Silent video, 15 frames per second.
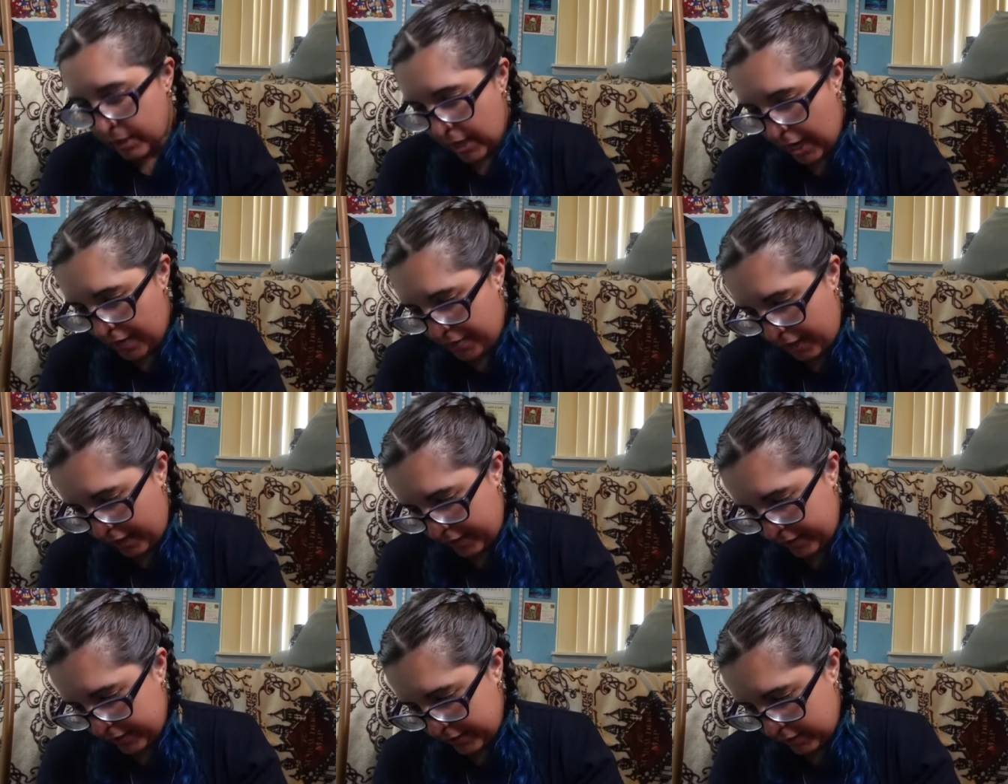and that
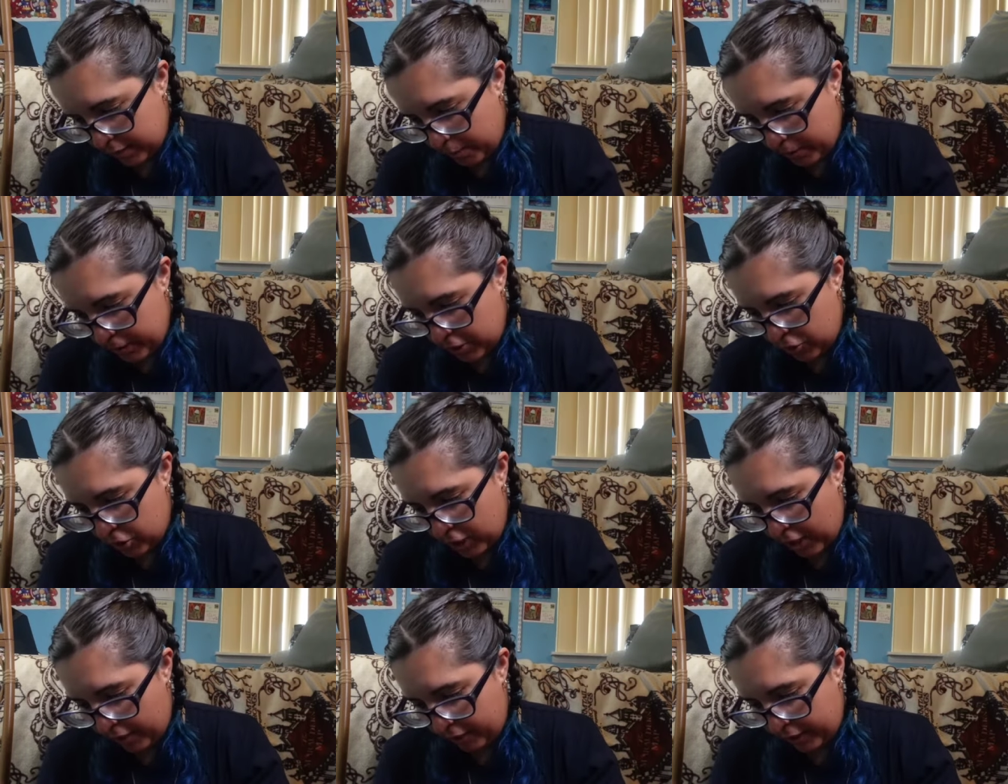is the
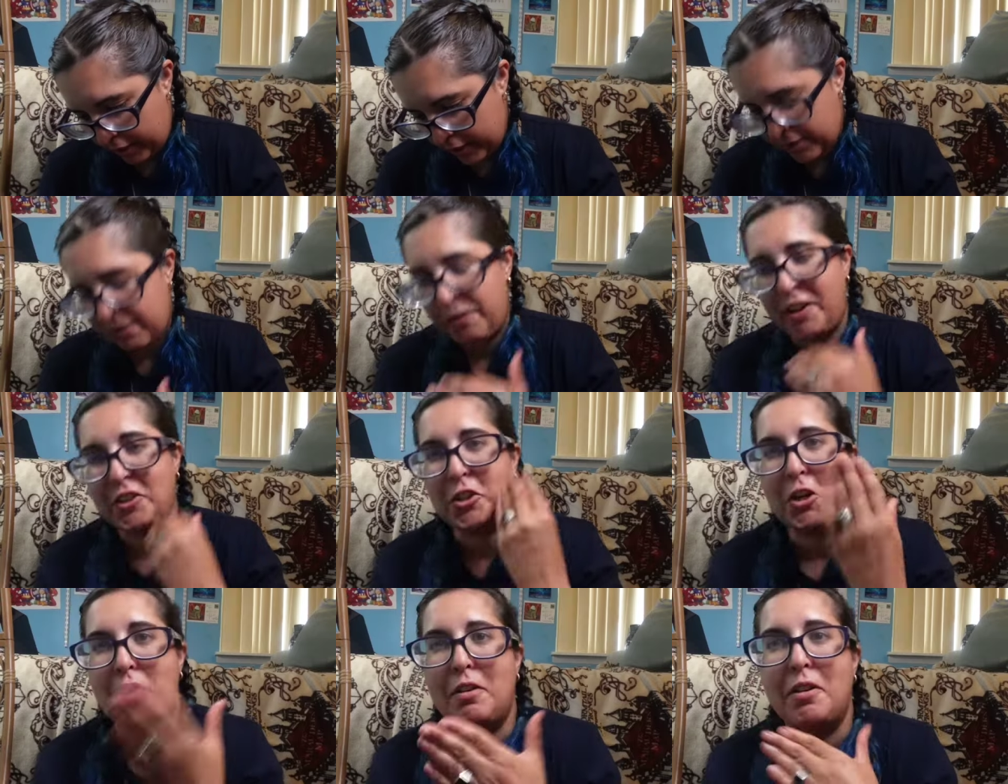potentiality is
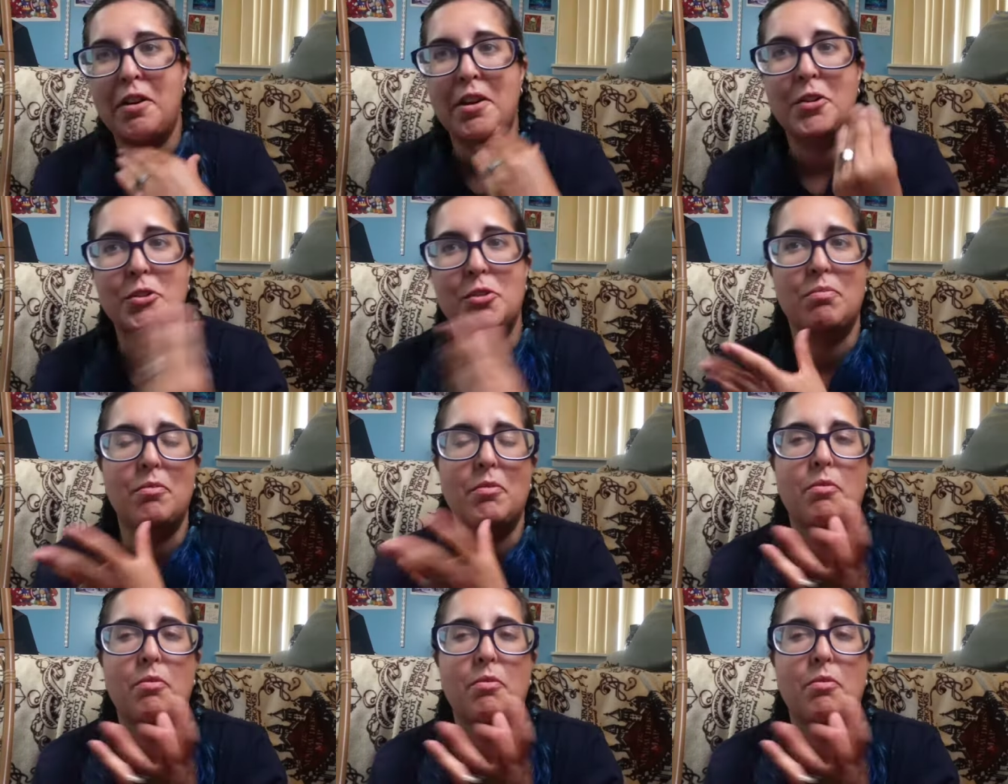affecting his,